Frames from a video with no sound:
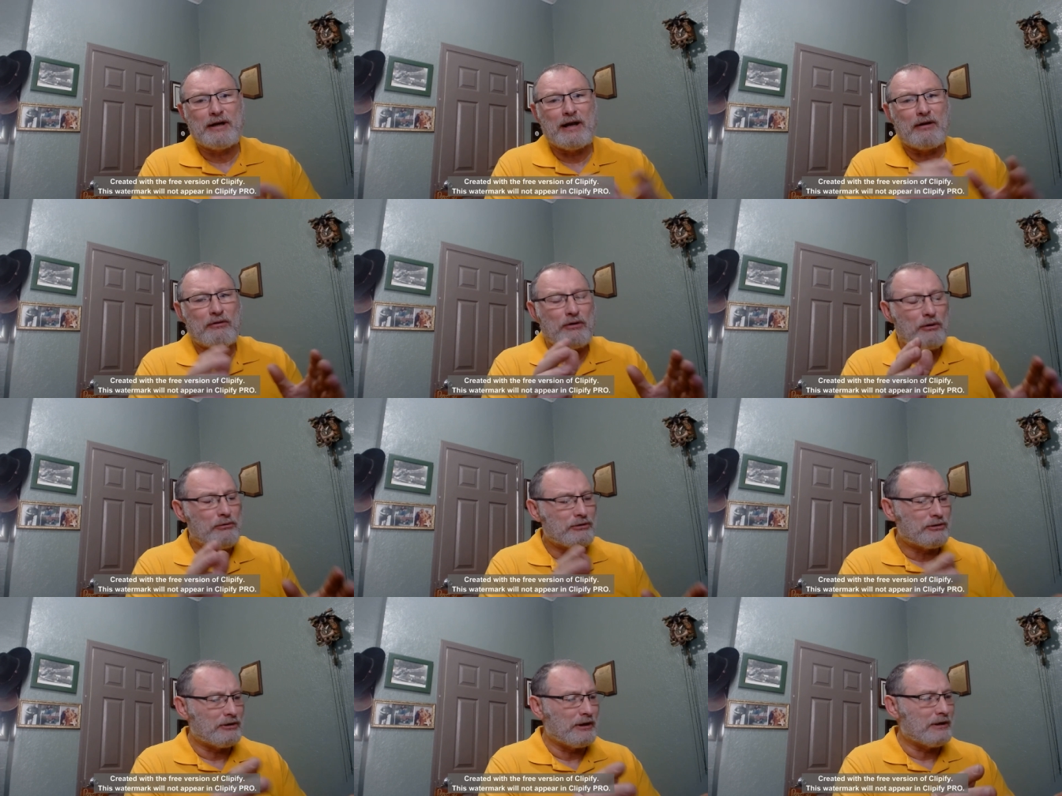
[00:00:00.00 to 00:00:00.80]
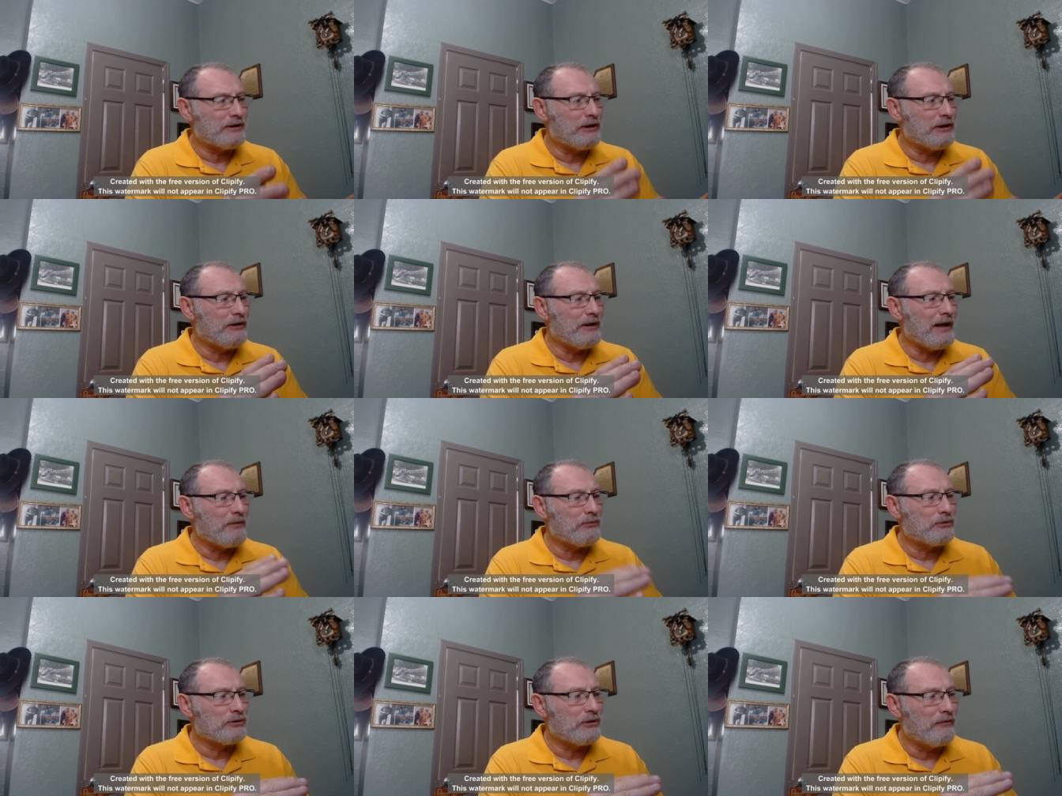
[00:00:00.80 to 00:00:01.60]
Now, notice this here, that
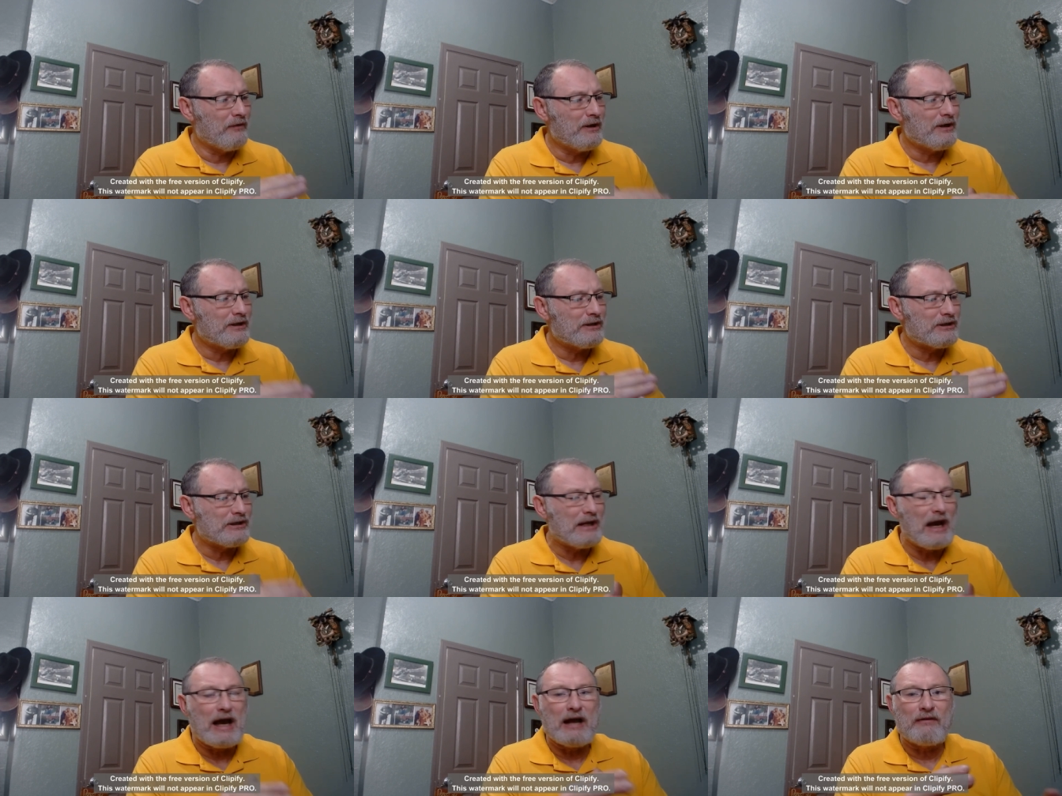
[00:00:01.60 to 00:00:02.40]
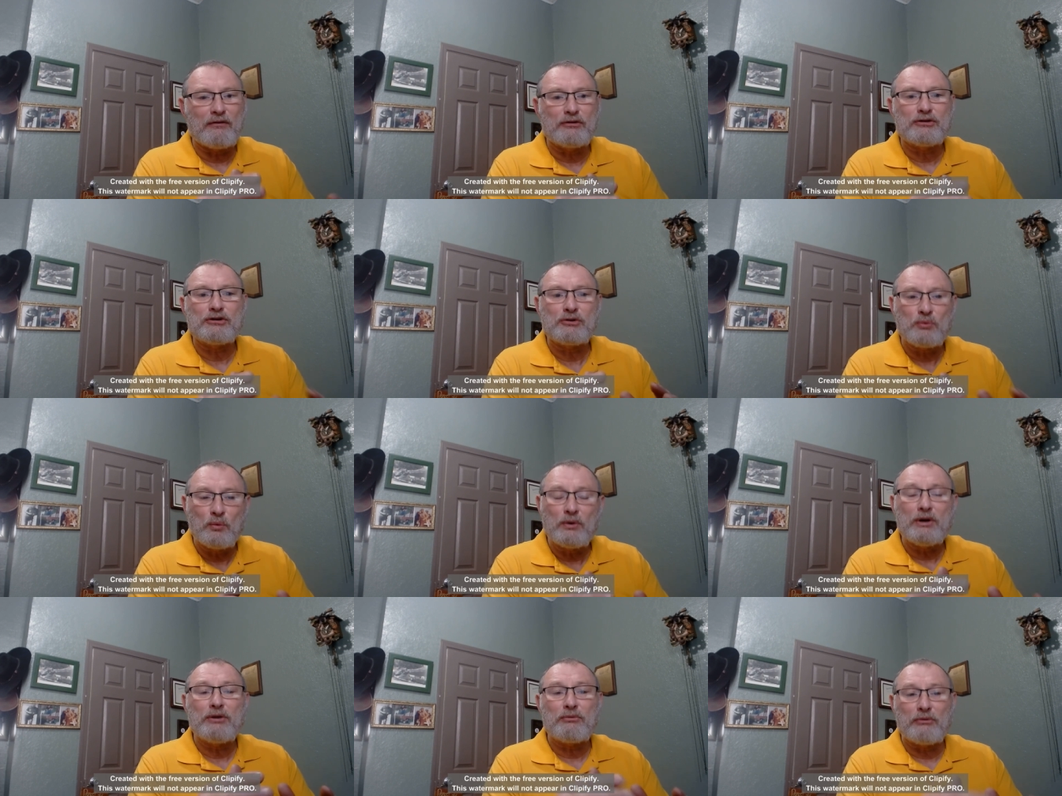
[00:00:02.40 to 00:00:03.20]
was Leviticus 9, verses
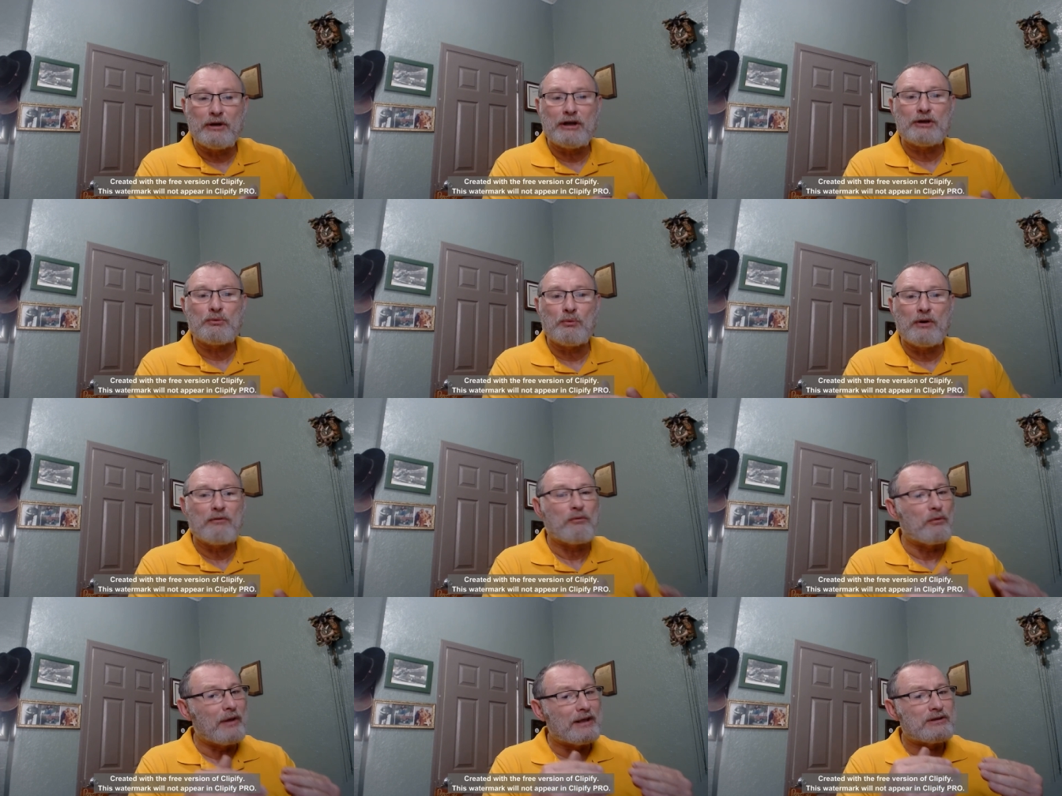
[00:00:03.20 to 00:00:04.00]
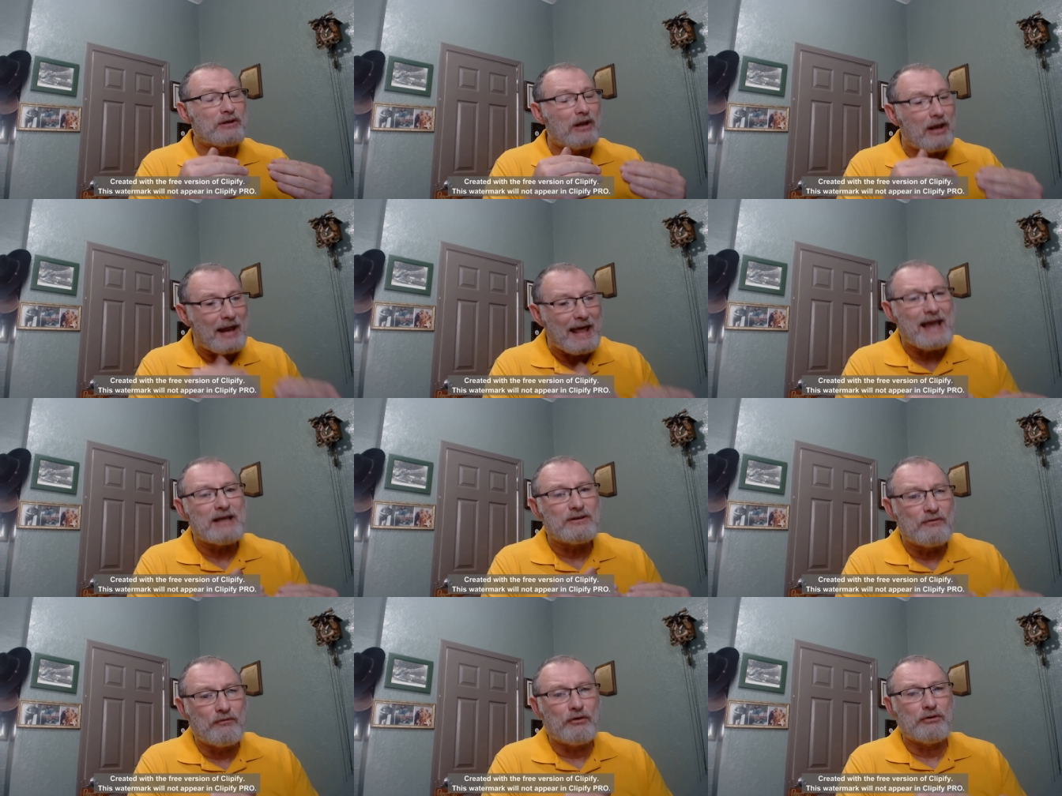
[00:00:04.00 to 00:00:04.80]
23 and 24. That's the
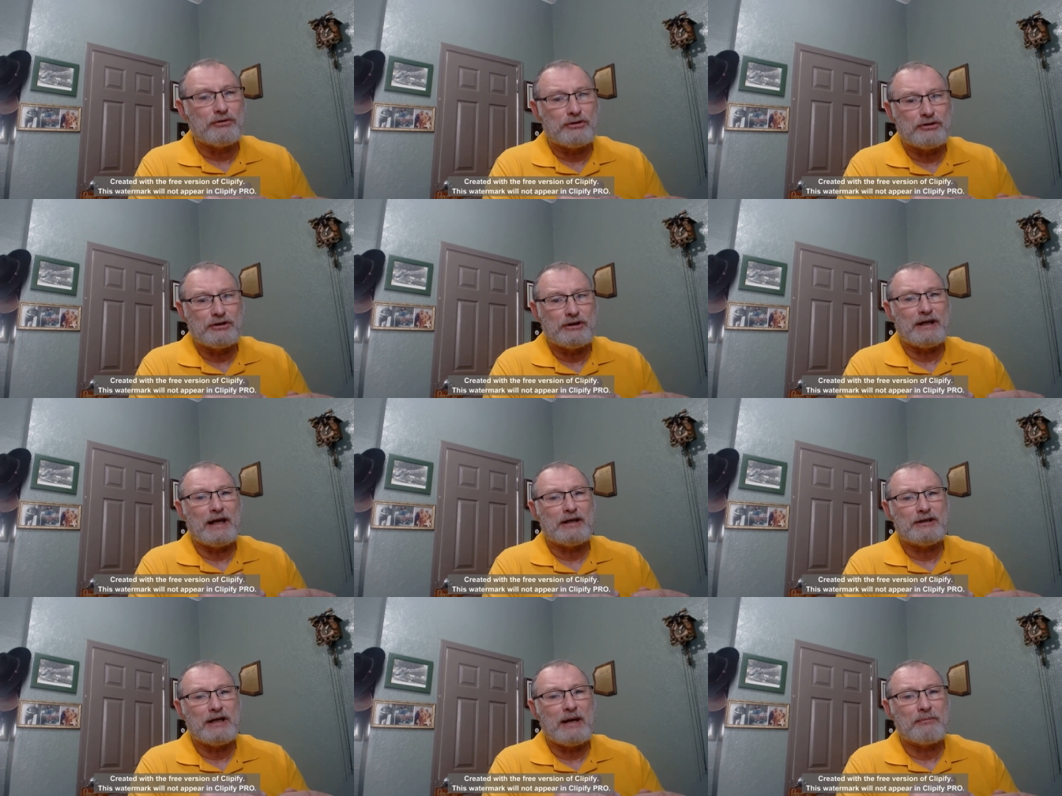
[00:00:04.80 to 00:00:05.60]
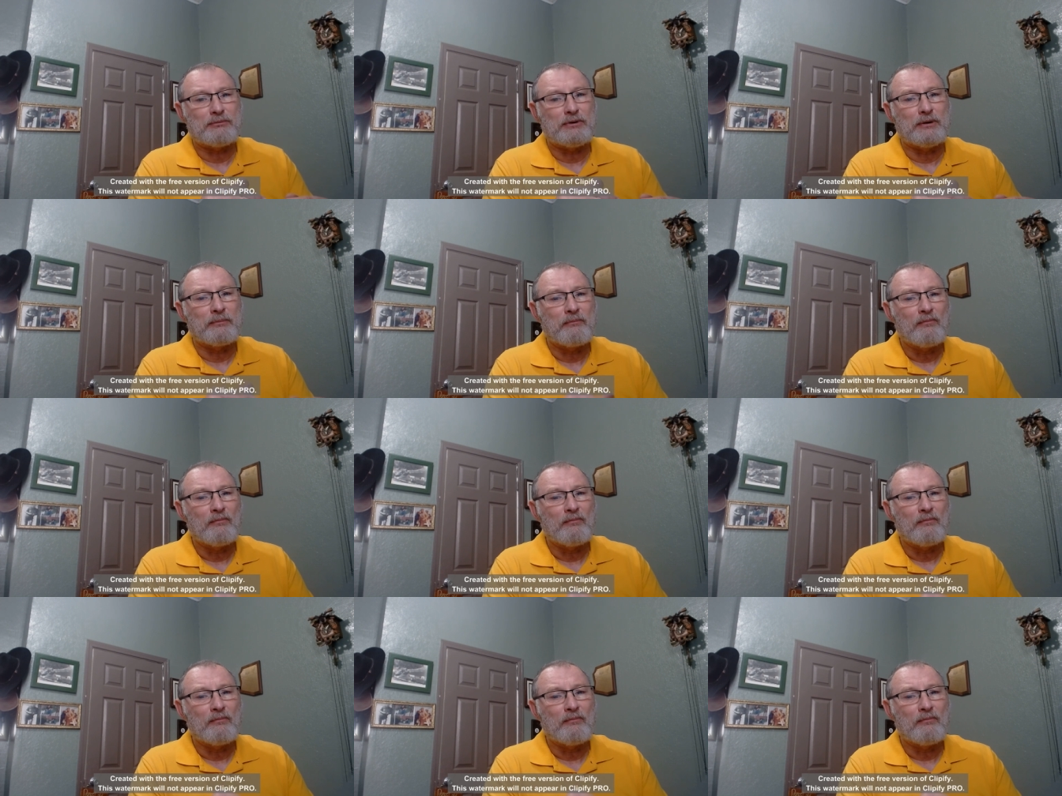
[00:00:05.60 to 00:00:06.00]
last verses in that chapter.